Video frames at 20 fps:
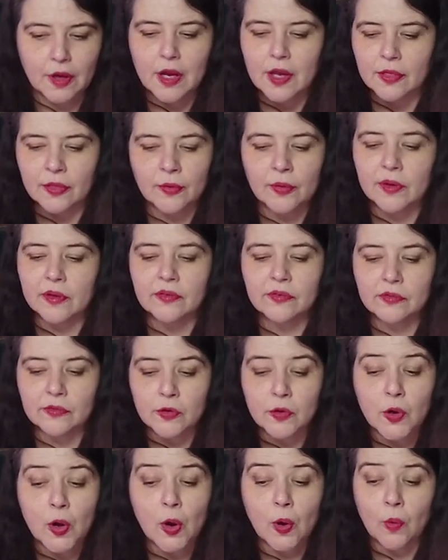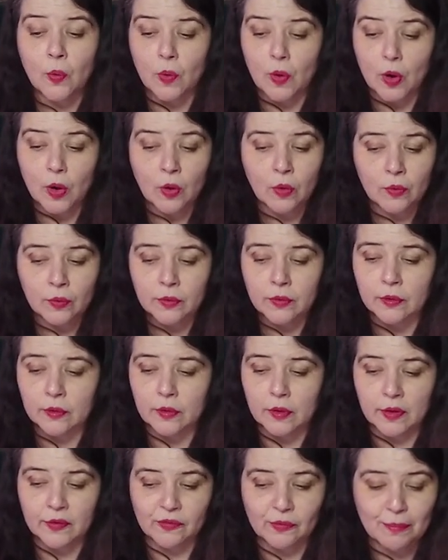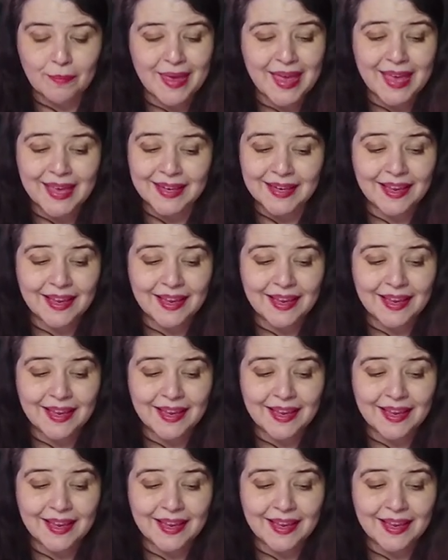There is no odor of men,